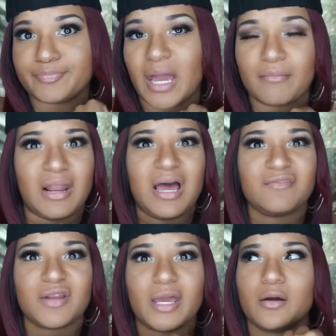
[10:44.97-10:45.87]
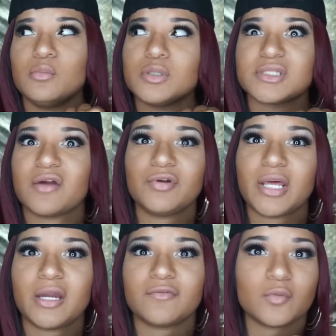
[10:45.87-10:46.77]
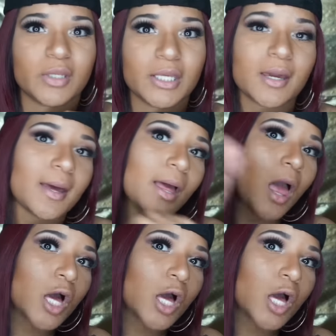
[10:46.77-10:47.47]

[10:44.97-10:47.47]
I'm live like almost every day of the week.